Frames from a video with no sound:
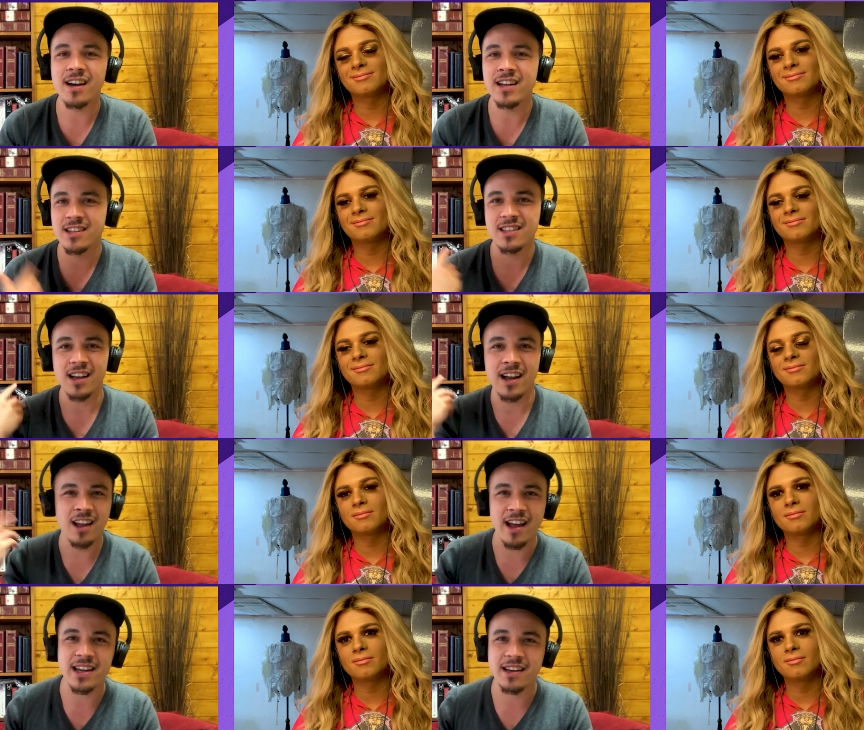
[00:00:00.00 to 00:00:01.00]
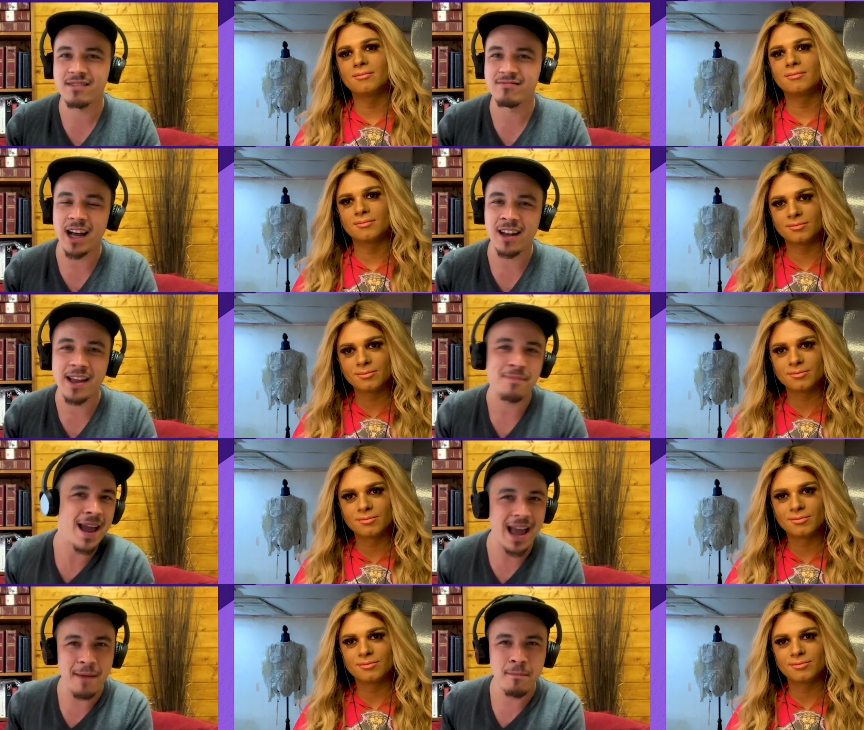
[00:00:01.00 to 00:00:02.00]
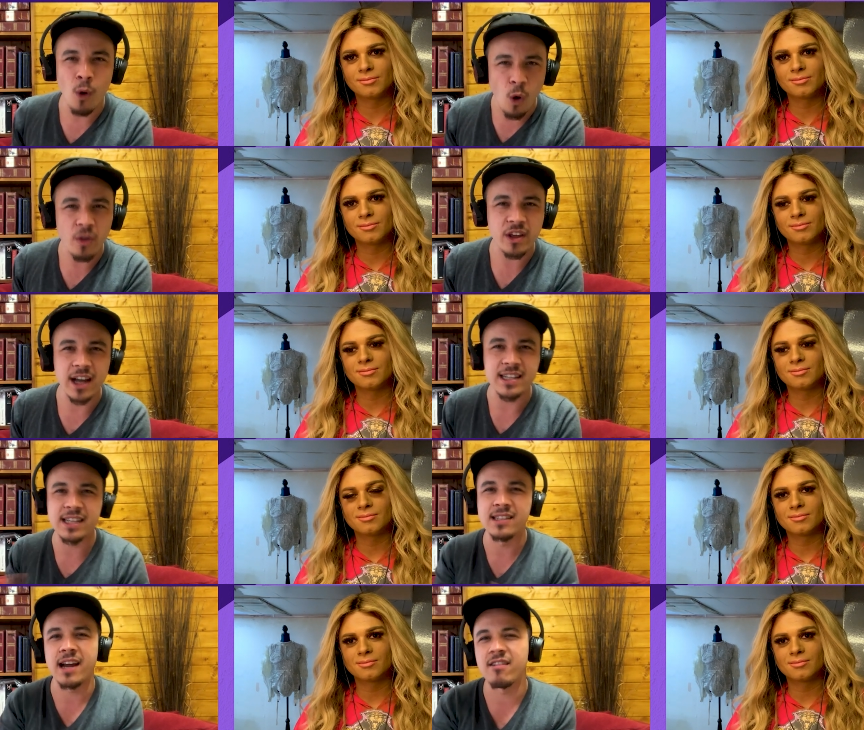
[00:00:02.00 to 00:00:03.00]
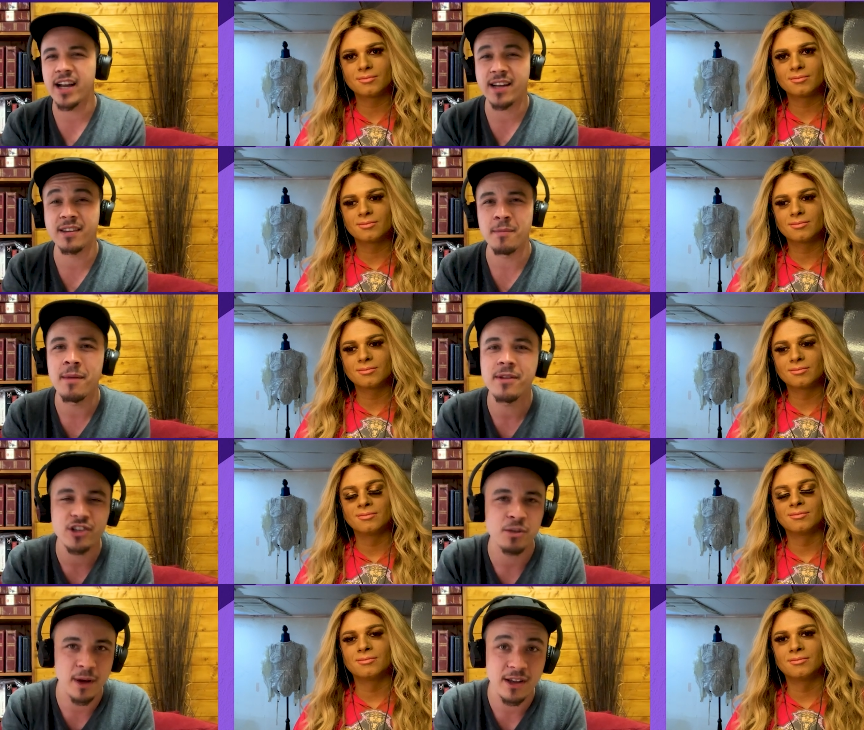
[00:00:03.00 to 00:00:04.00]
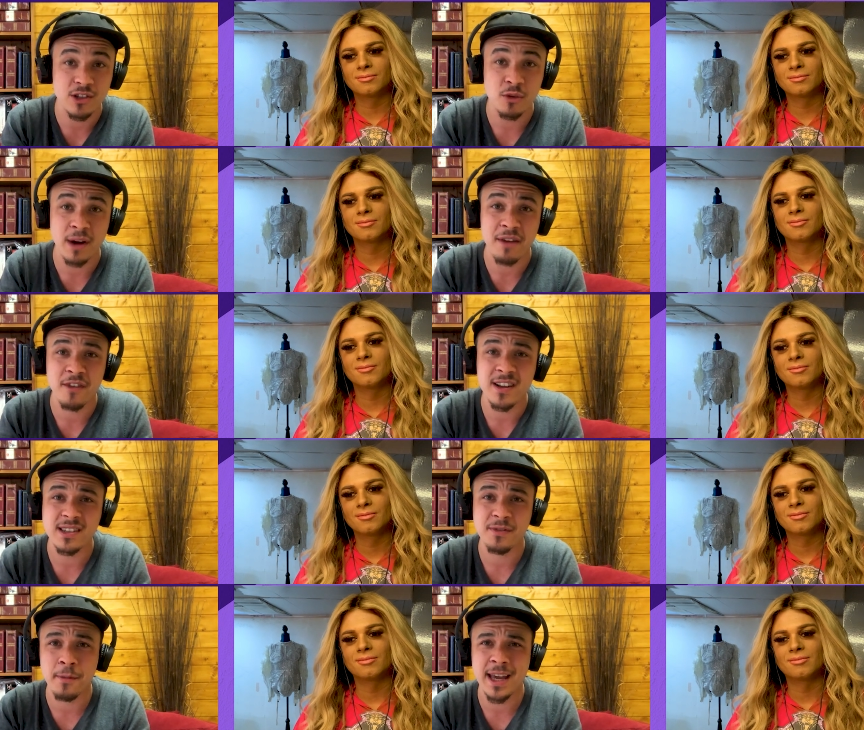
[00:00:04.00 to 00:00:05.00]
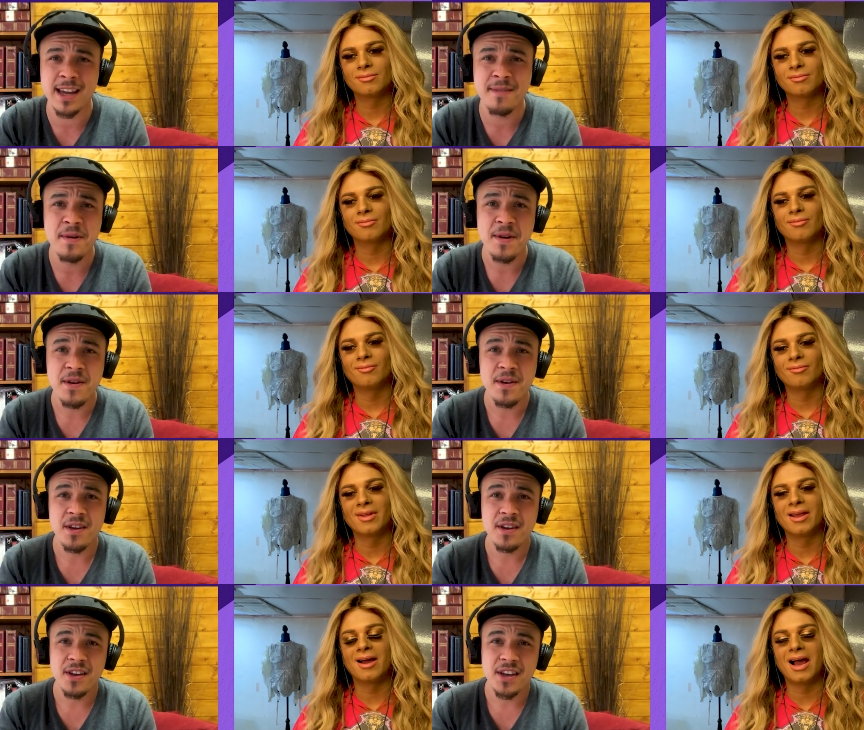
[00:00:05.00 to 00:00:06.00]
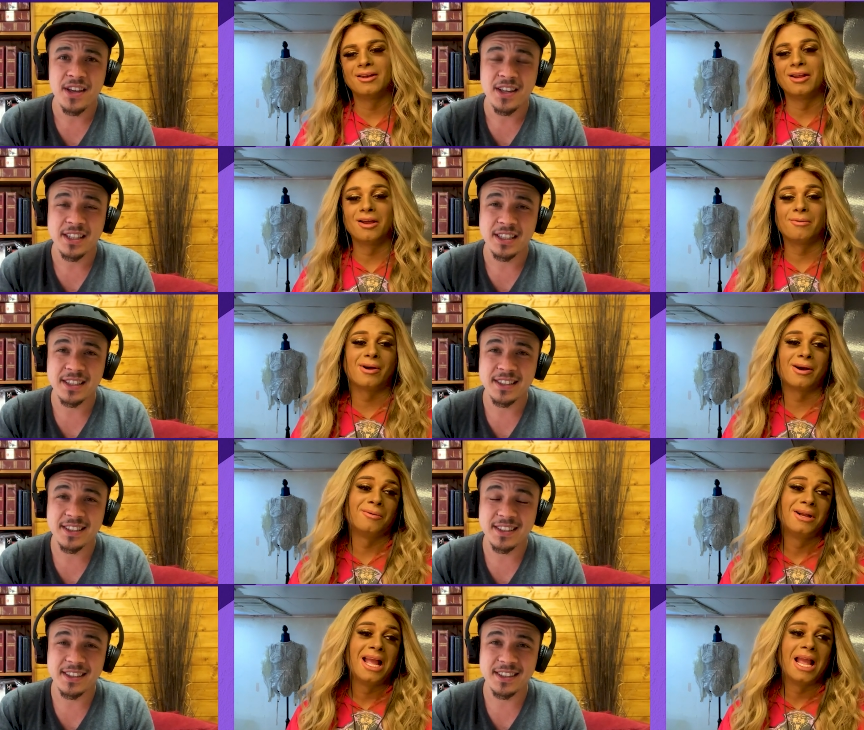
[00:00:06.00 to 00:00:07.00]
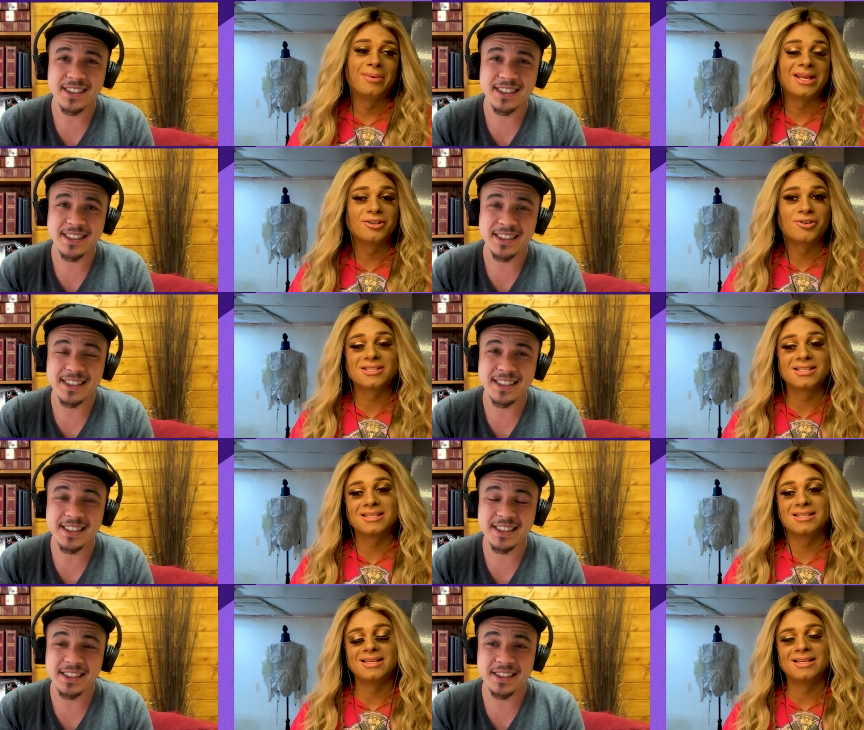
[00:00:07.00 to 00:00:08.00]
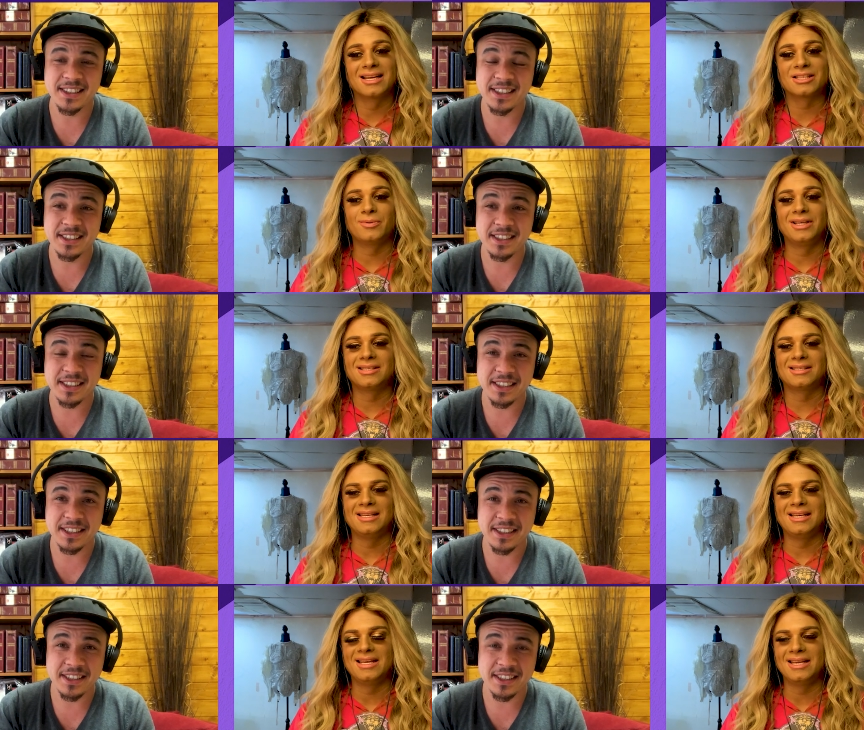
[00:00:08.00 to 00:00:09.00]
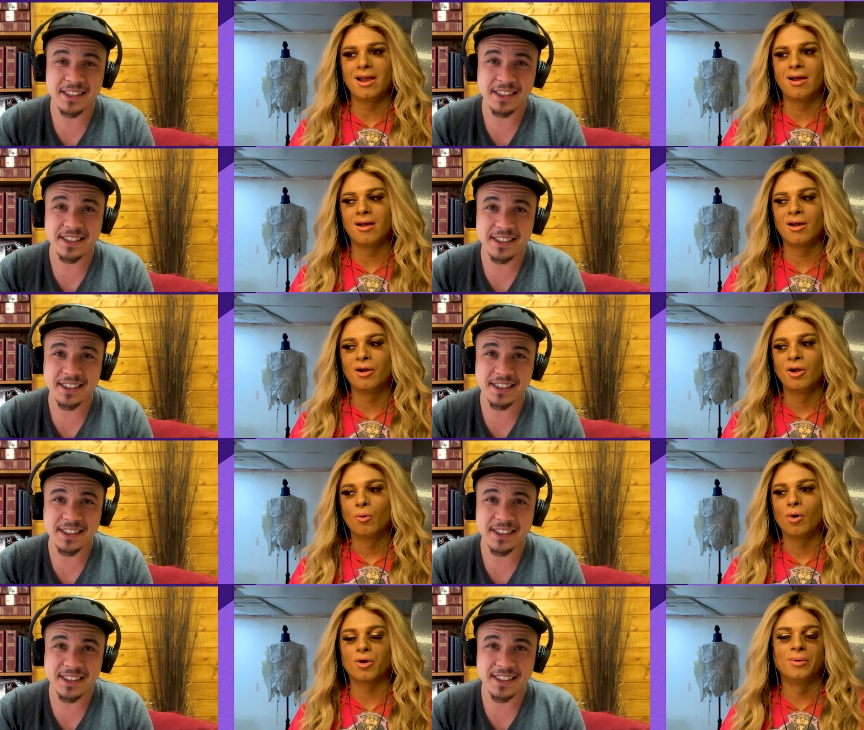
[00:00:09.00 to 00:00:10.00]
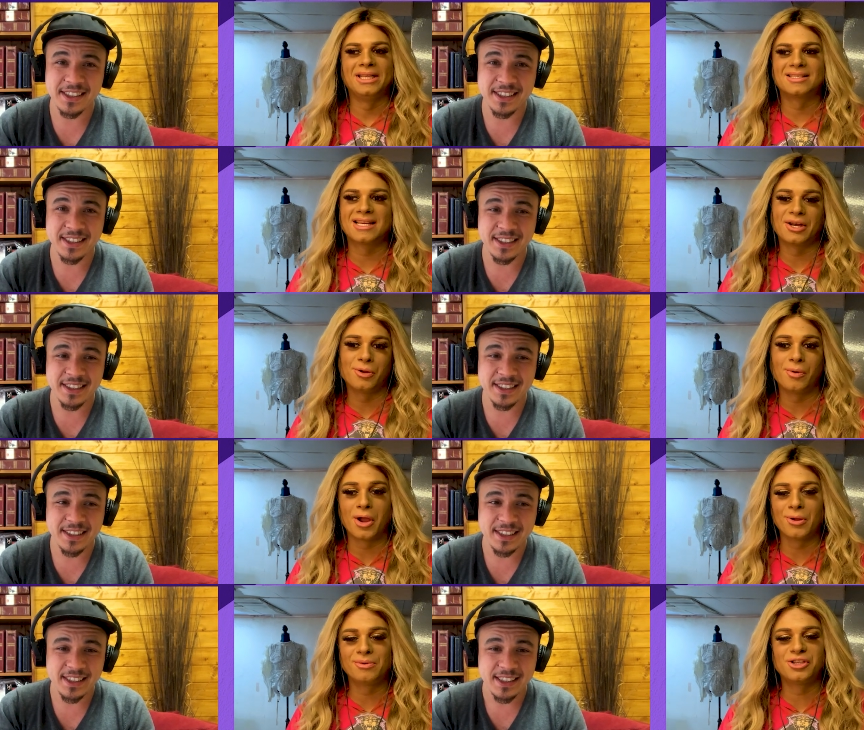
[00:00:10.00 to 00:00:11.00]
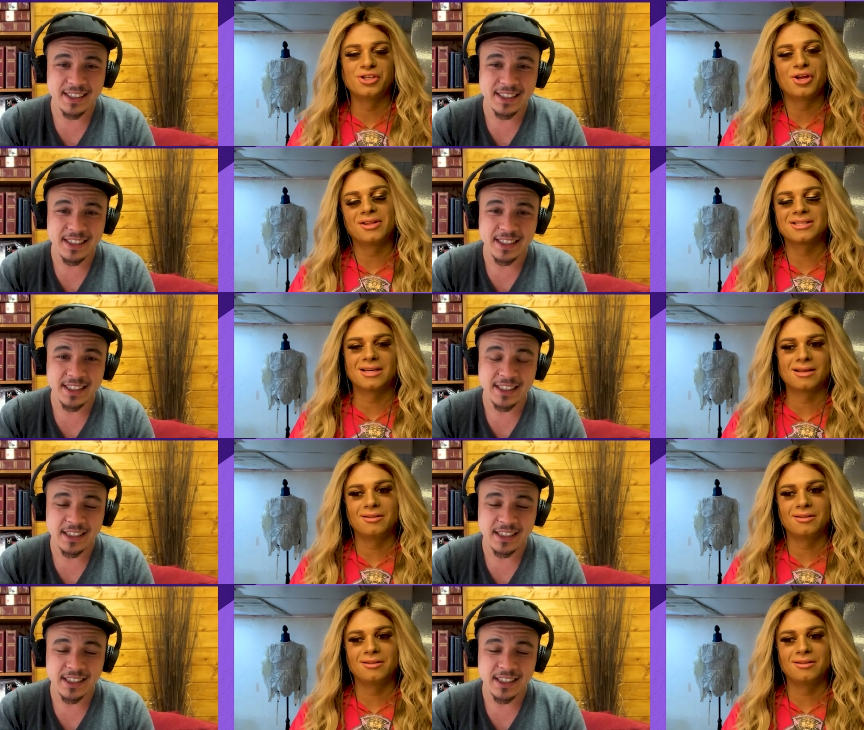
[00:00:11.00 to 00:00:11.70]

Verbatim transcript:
Speaker 1: I just I like I like Mayhem more than I did Derrick, so maybe it's just mm. personal preference for me.
Speaker 2: Yeah, I know. Well, it'll be interesting to see next week to see uh, what queen sent who home because you know that's gonna